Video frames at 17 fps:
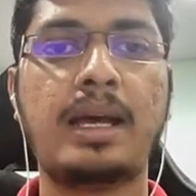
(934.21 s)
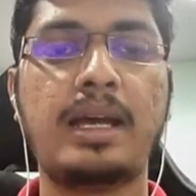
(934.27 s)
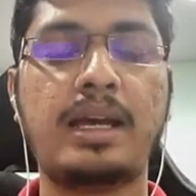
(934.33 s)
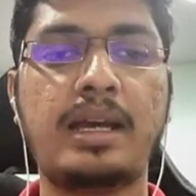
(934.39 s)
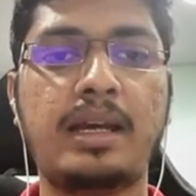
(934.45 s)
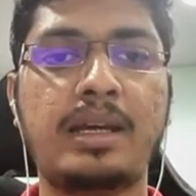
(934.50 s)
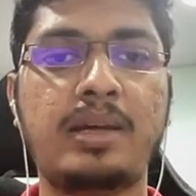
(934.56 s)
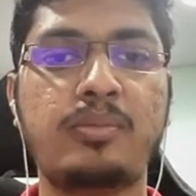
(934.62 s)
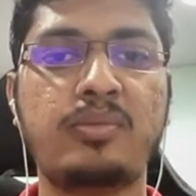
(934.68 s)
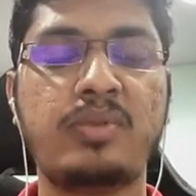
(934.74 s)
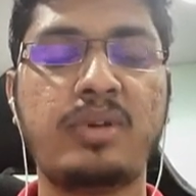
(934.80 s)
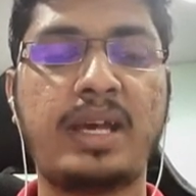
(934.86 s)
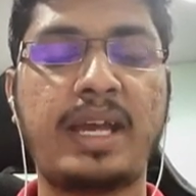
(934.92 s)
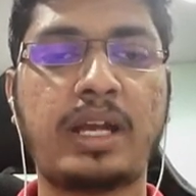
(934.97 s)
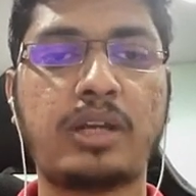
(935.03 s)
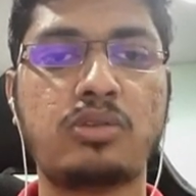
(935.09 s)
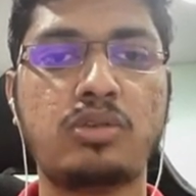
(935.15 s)
I am
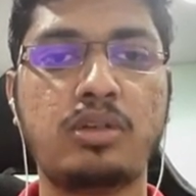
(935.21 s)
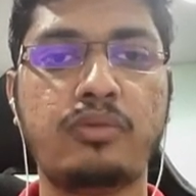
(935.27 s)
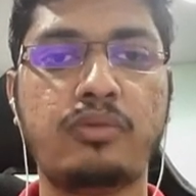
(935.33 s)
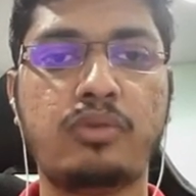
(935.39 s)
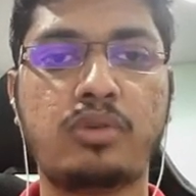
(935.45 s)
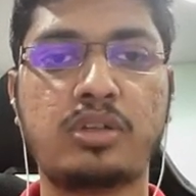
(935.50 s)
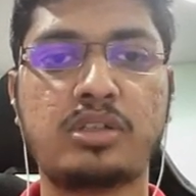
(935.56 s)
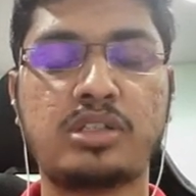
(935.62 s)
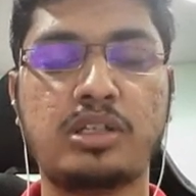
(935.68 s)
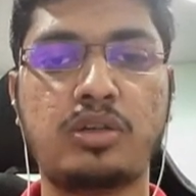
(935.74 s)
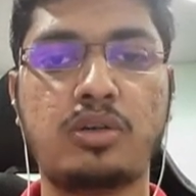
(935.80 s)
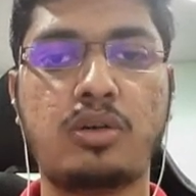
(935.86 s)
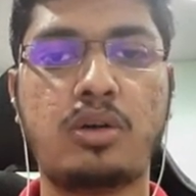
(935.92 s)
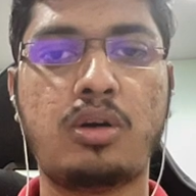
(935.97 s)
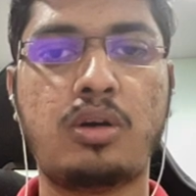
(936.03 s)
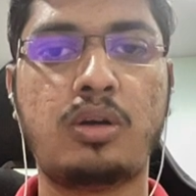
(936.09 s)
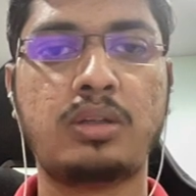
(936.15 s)
actually focusing
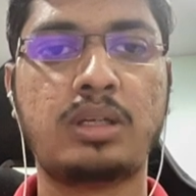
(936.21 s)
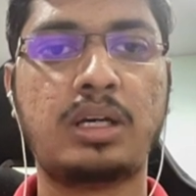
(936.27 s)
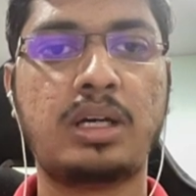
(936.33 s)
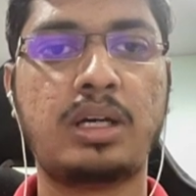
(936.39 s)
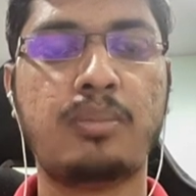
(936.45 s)
on